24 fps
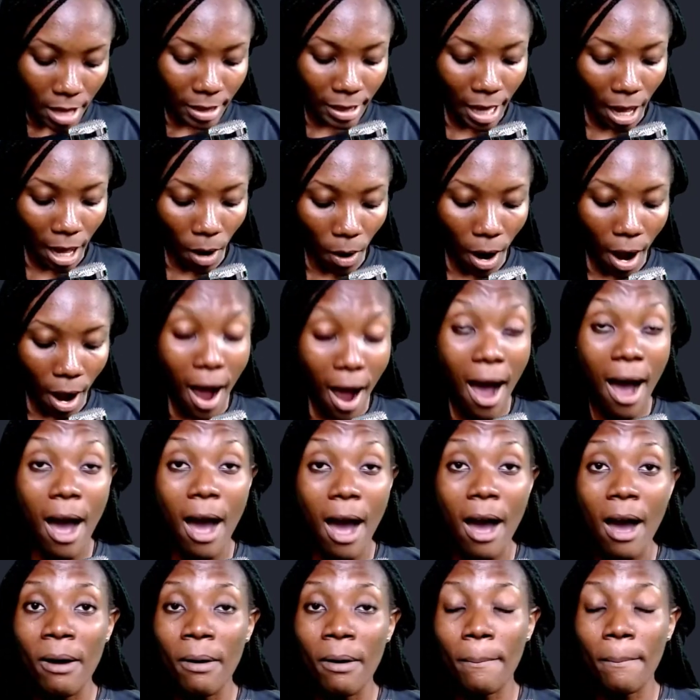Now,
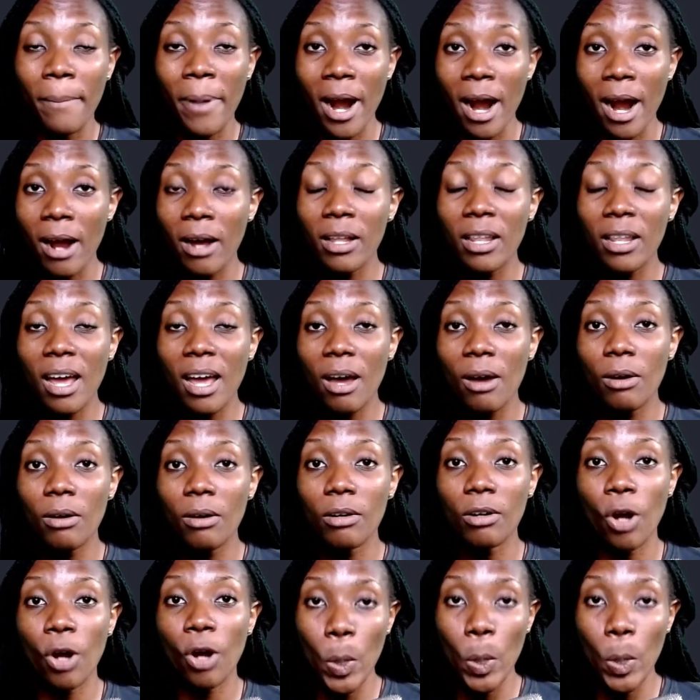our parallel